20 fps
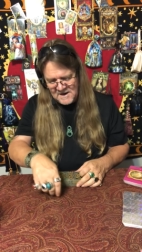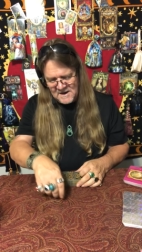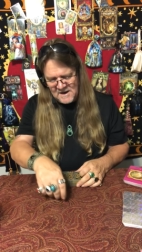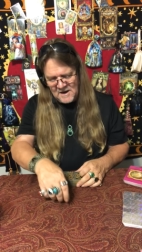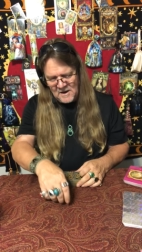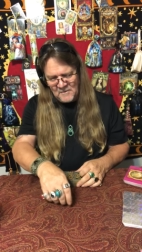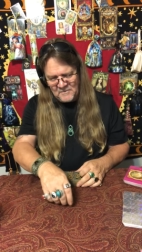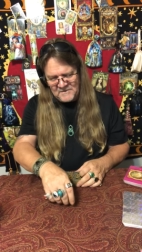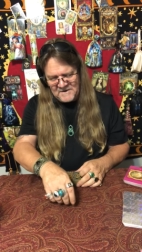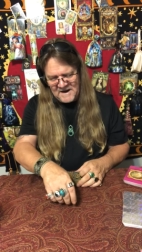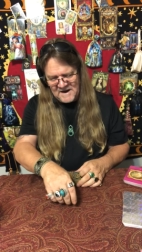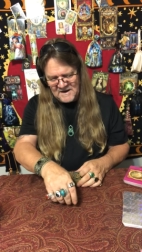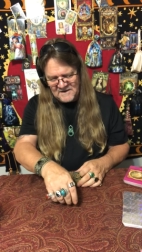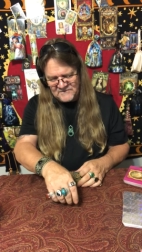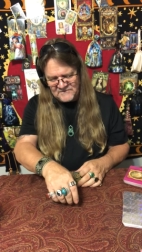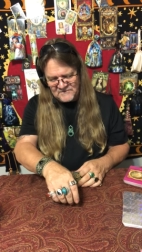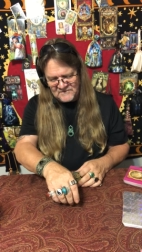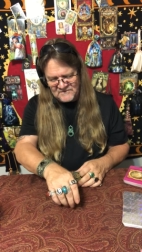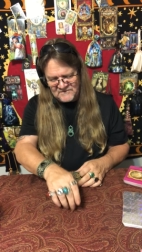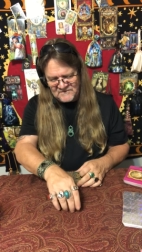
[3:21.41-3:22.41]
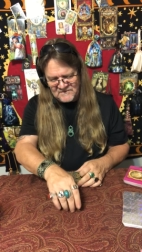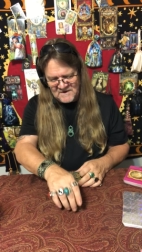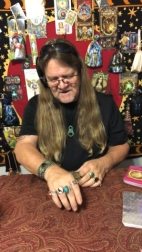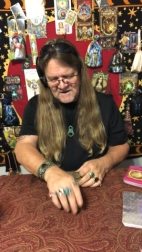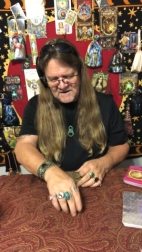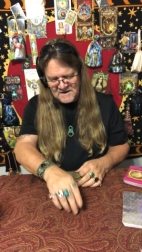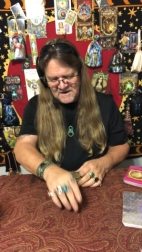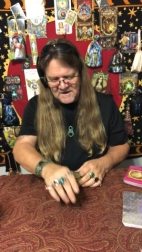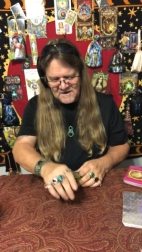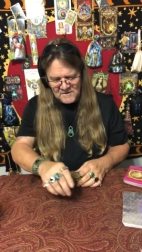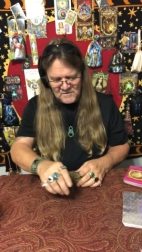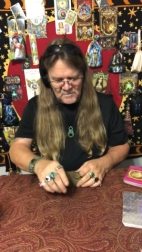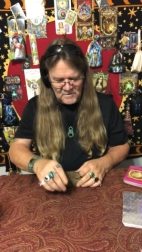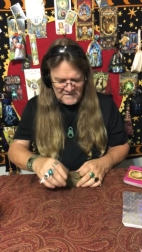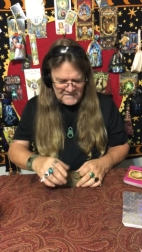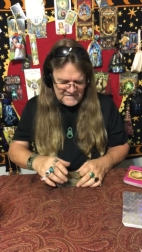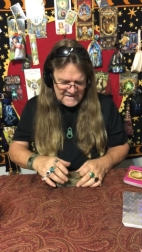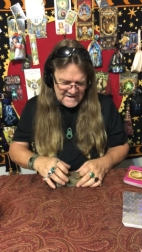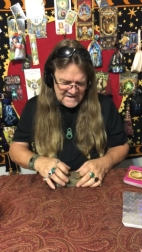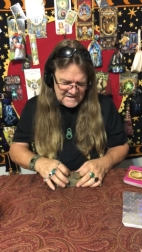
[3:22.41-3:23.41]
Help cancer see and hear
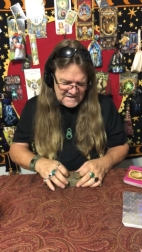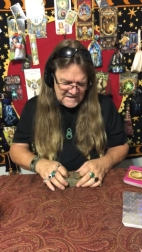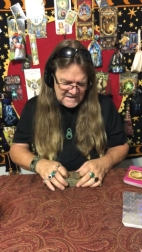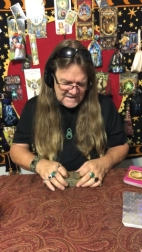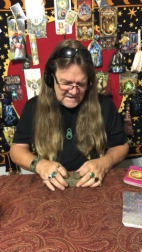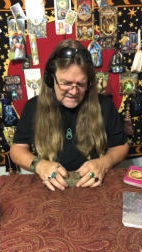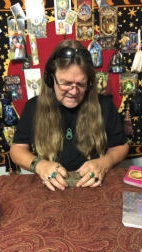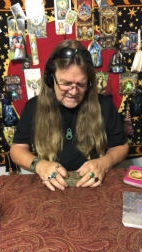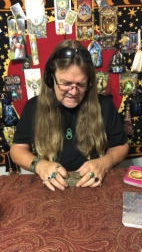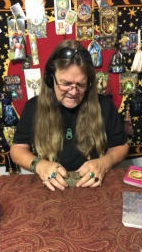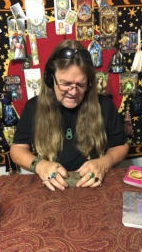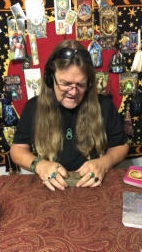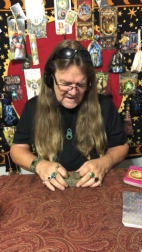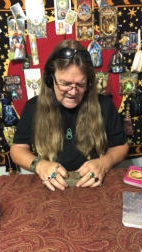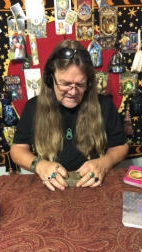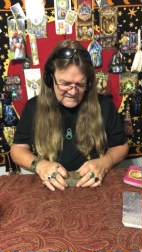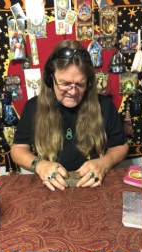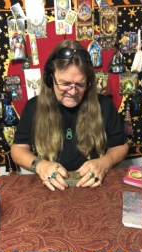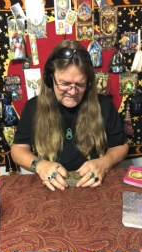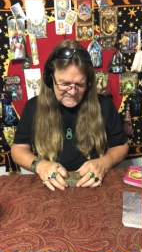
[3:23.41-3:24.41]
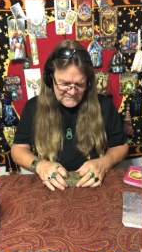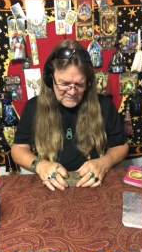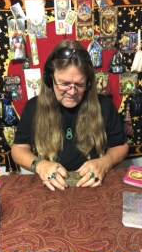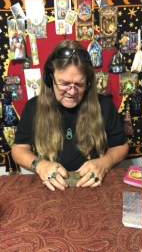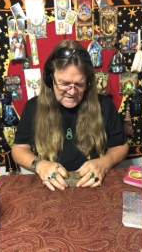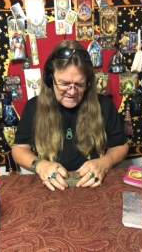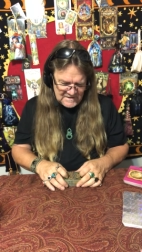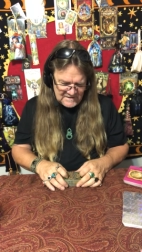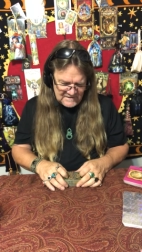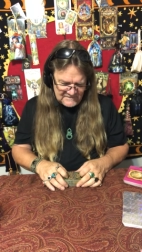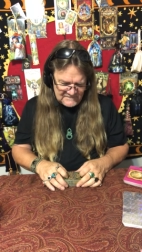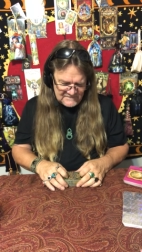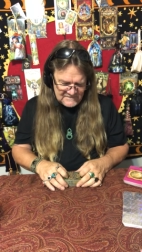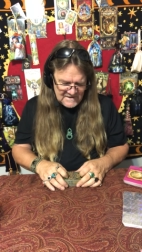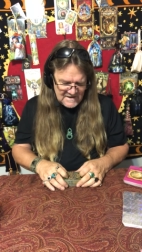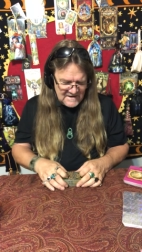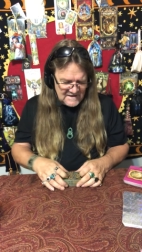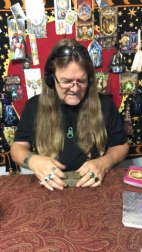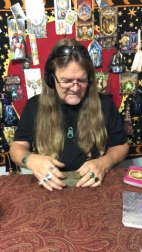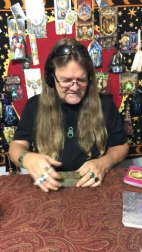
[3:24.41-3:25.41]
what they need out of these readings.
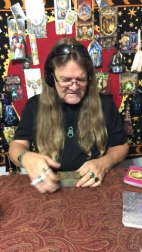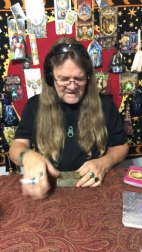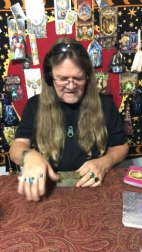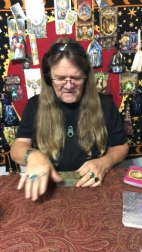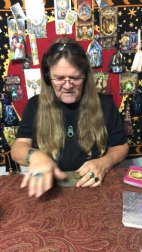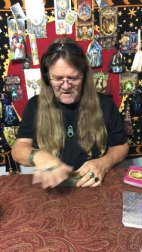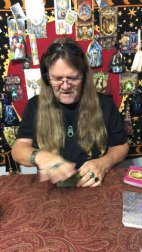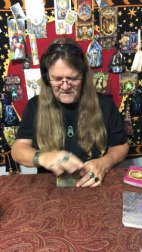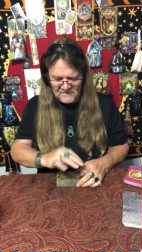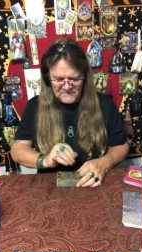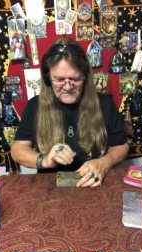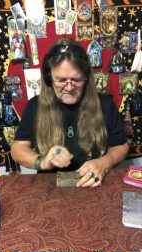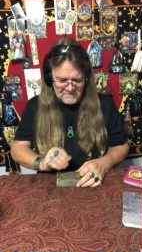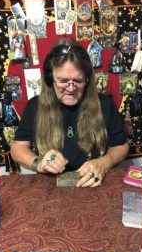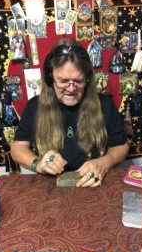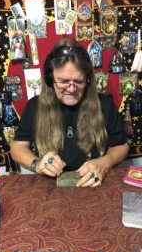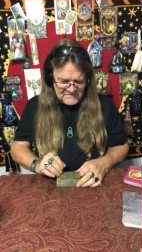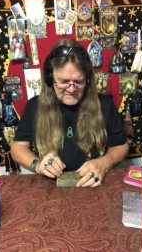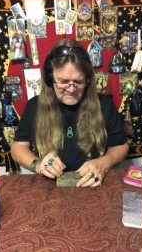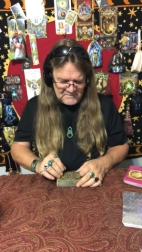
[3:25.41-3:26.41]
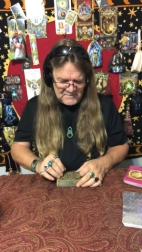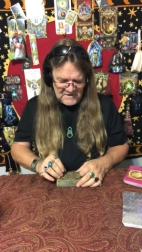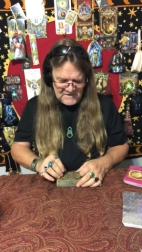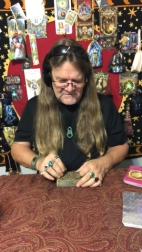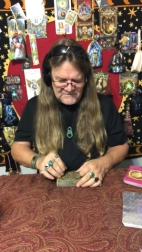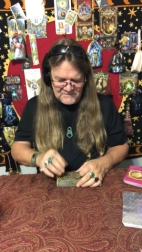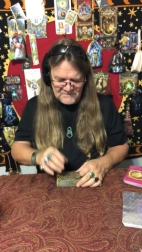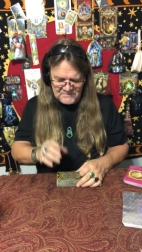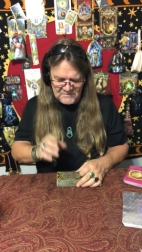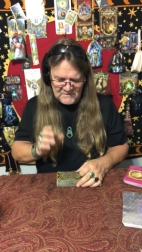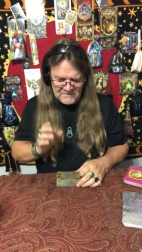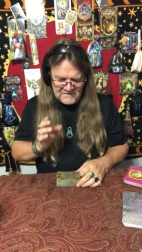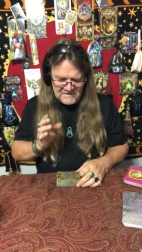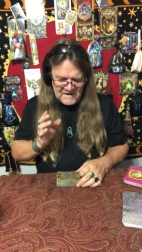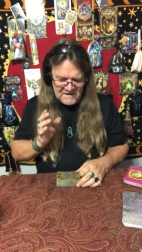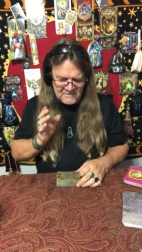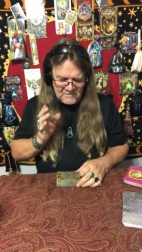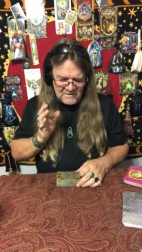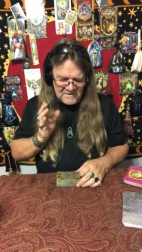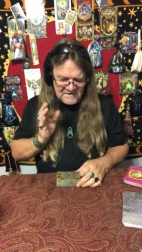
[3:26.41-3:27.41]
Let's take all these amazing pictures, put
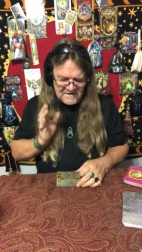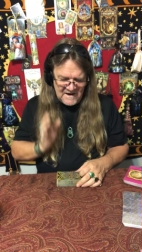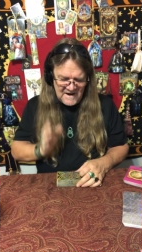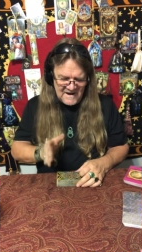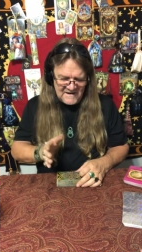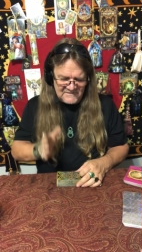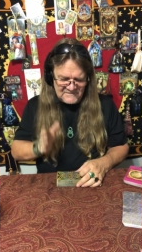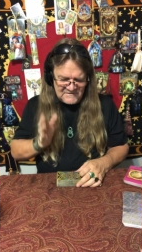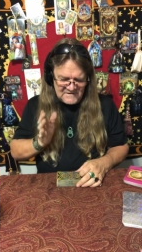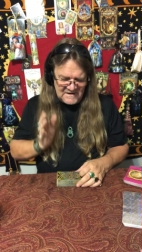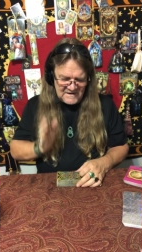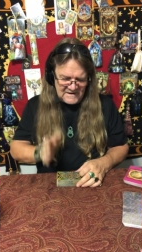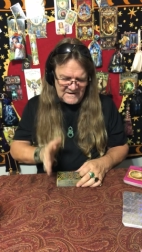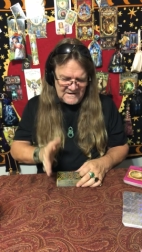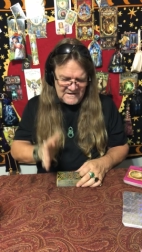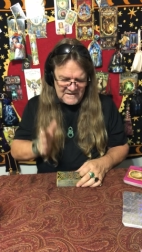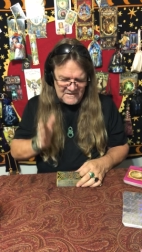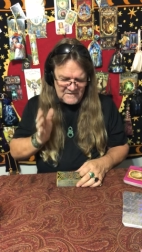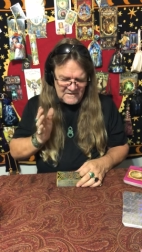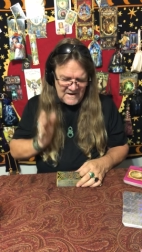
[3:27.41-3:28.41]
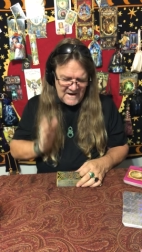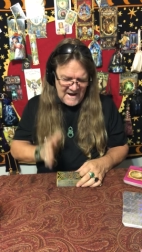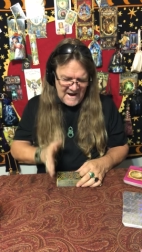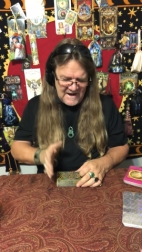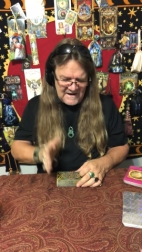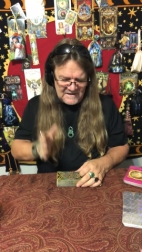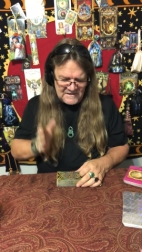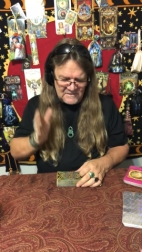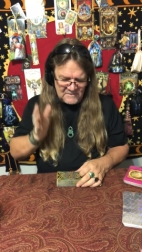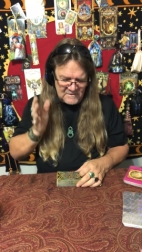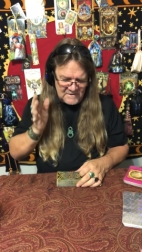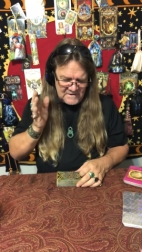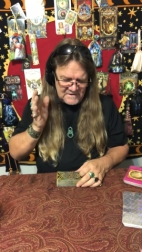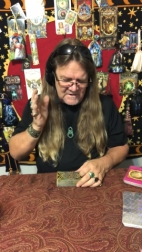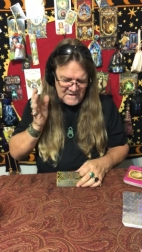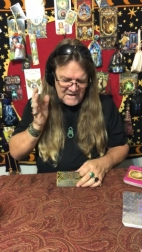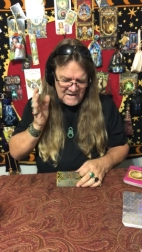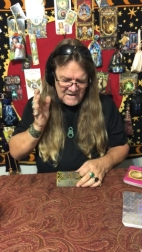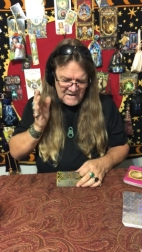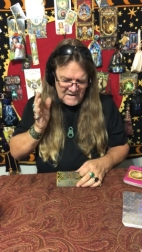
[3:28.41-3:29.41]
together a nice, clear,
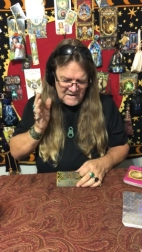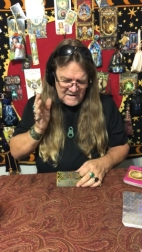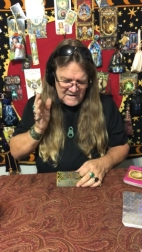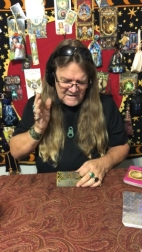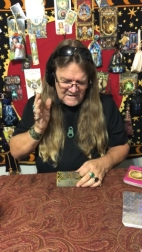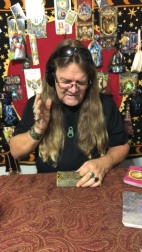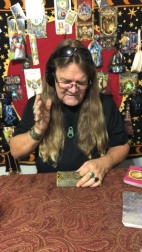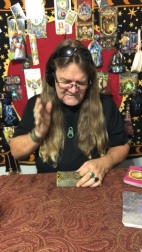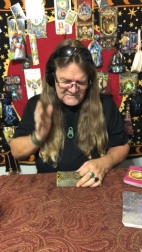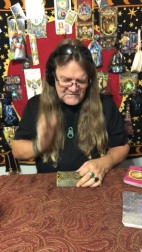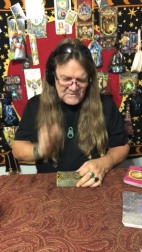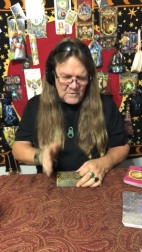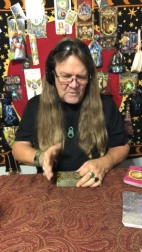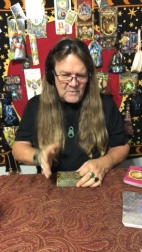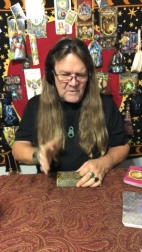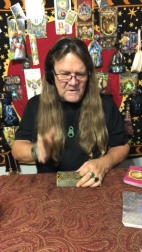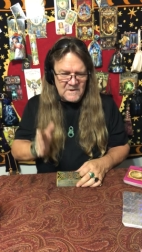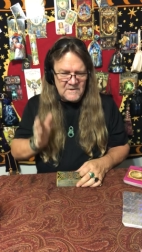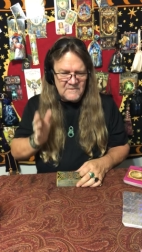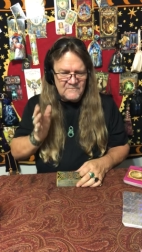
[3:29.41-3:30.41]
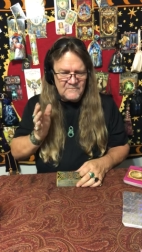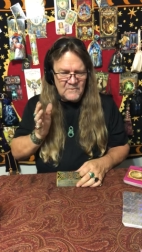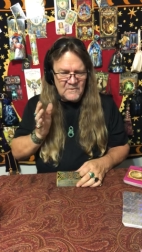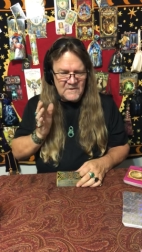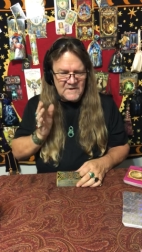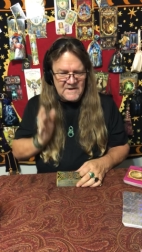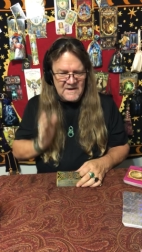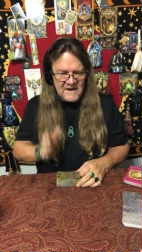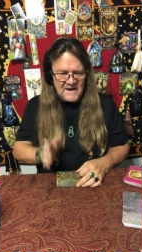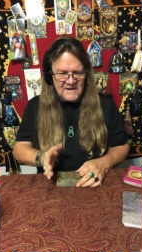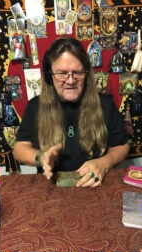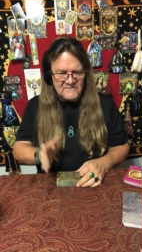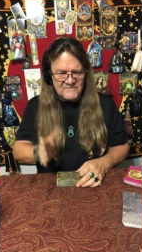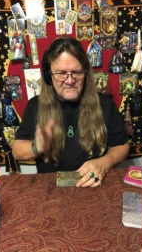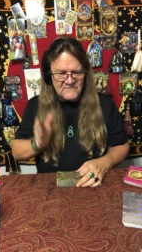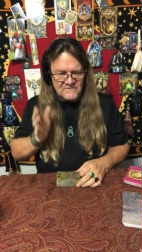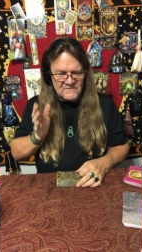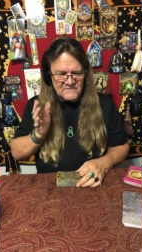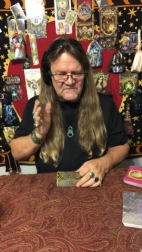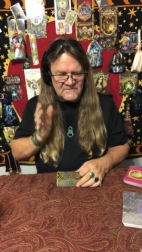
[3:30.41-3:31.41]
accurate story for
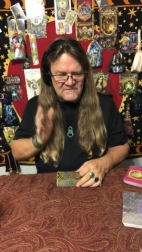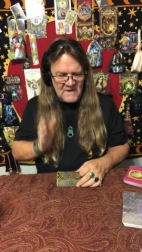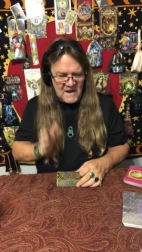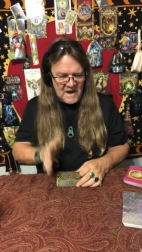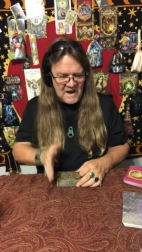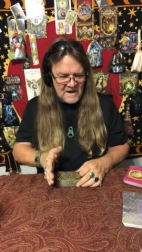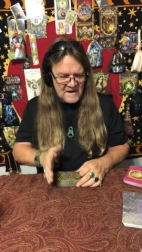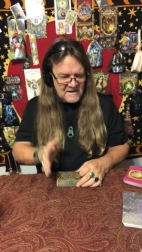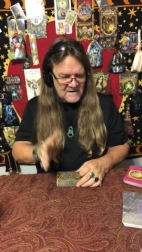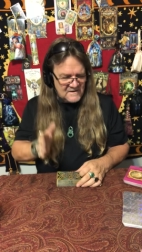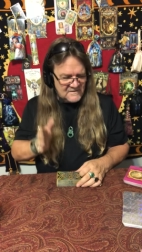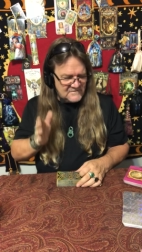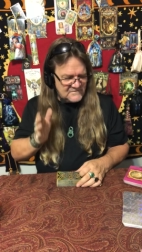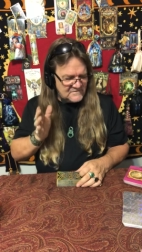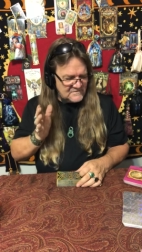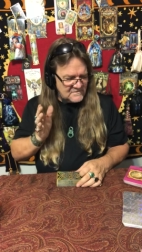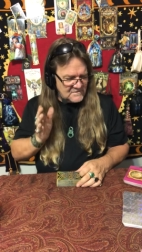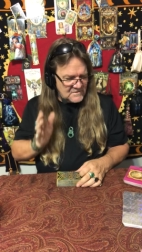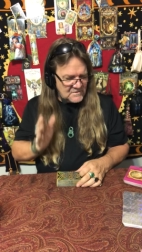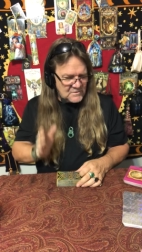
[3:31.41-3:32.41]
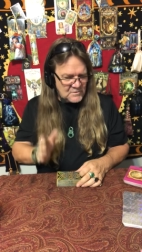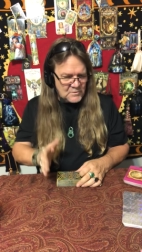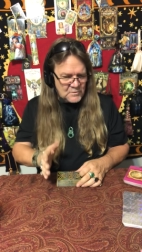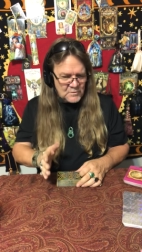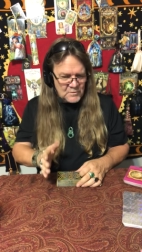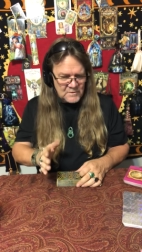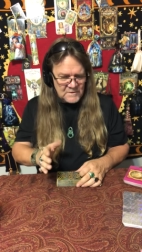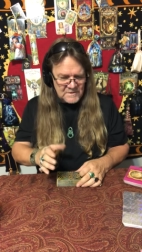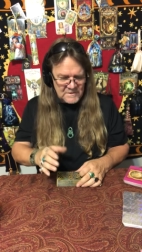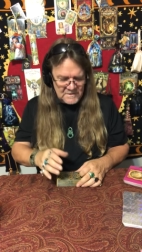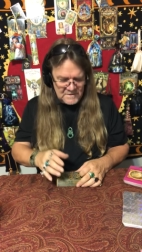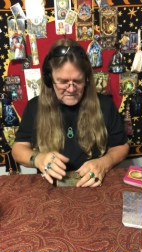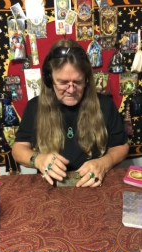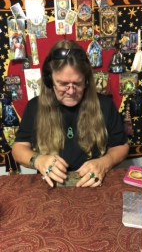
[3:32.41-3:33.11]
cancer's highest good.